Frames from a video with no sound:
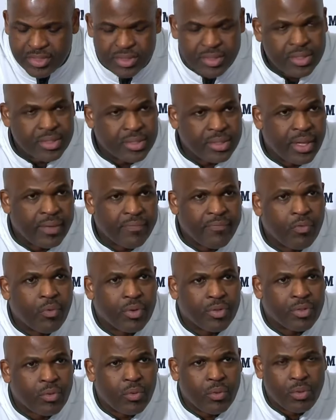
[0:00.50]
in that
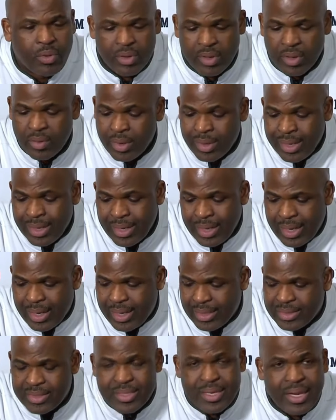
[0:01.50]
fourth quarter.
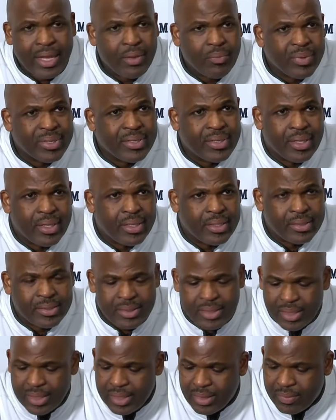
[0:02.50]
Tonight we did.
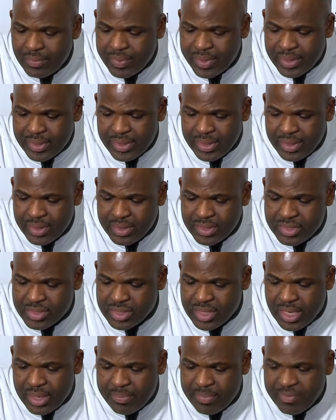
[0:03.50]
We did a good
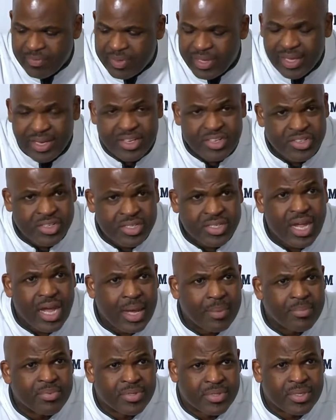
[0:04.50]
job of getting
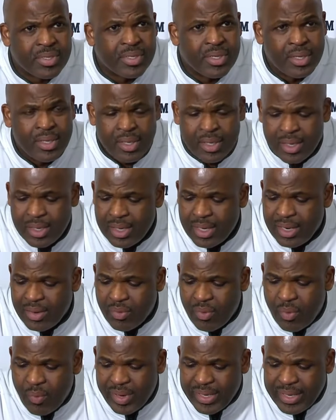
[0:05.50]
stops
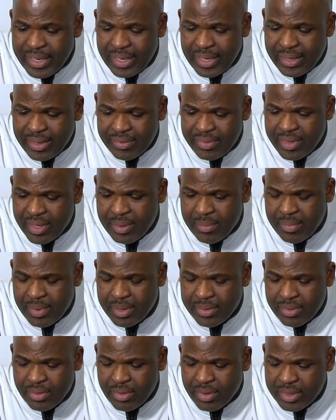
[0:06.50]
when we needed them. I
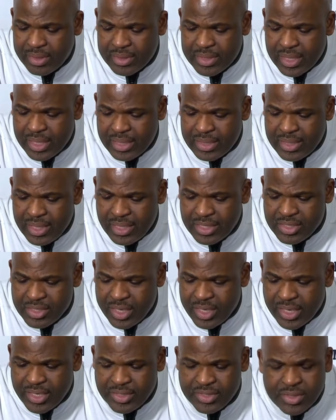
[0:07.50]
thought
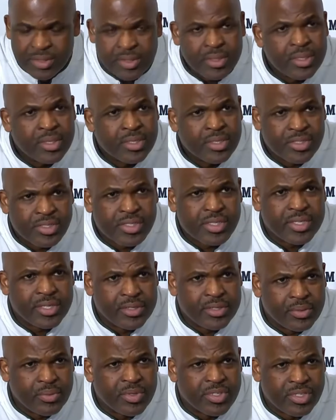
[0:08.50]
DJ's
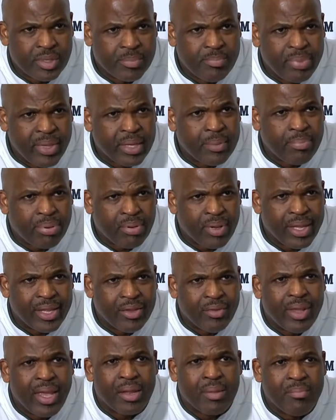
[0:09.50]
steal was a big play. You
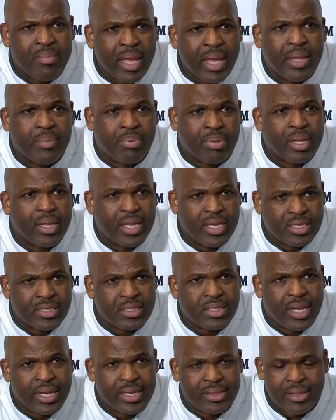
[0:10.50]
got to make plays
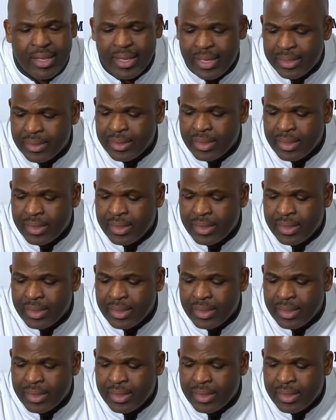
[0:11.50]
like that